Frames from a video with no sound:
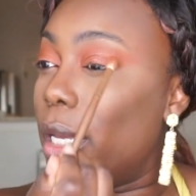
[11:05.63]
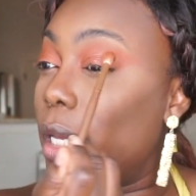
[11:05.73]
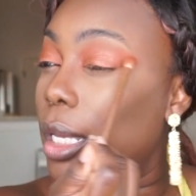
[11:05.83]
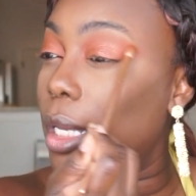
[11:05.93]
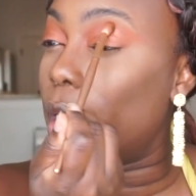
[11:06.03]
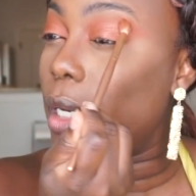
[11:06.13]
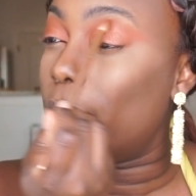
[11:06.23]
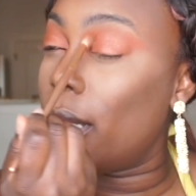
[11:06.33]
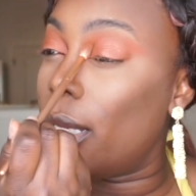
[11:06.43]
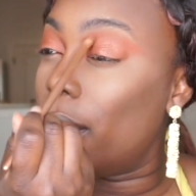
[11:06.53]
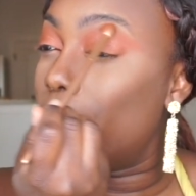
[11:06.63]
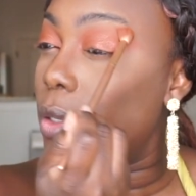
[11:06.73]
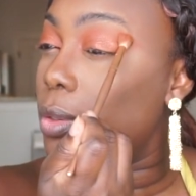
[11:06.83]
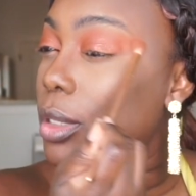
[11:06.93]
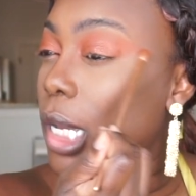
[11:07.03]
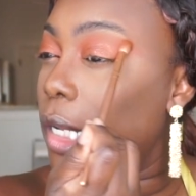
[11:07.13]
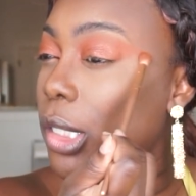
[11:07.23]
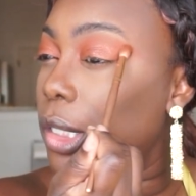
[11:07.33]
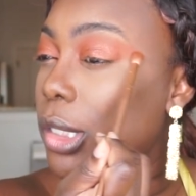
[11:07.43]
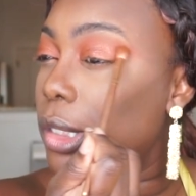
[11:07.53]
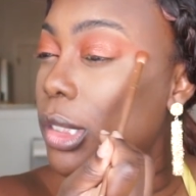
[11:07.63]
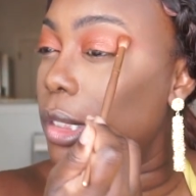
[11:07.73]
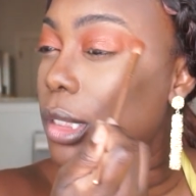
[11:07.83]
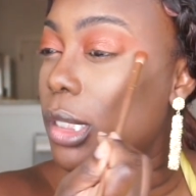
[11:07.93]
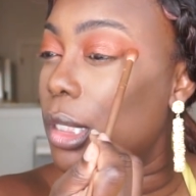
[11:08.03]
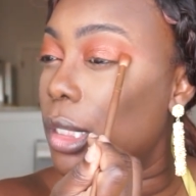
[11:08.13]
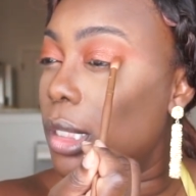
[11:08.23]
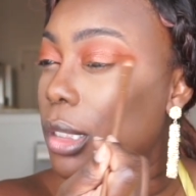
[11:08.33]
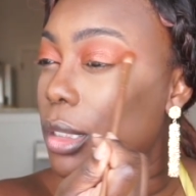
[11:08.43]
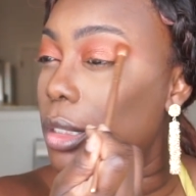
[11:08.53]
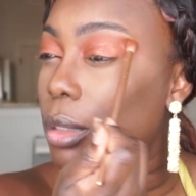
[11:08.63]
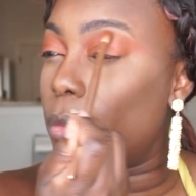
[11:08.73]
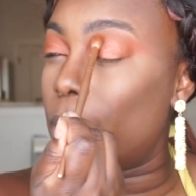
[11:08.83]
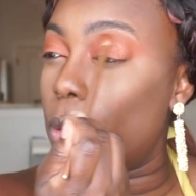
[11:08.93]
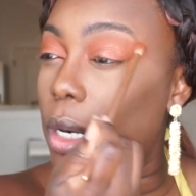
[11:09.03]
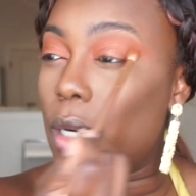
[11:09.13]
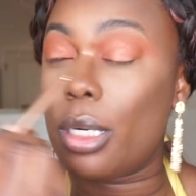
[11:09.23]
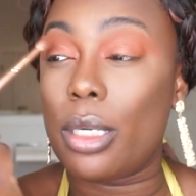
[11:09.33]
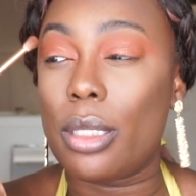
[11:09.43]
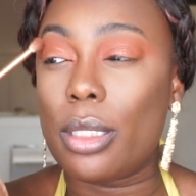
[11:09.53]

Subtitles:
in those colors some more.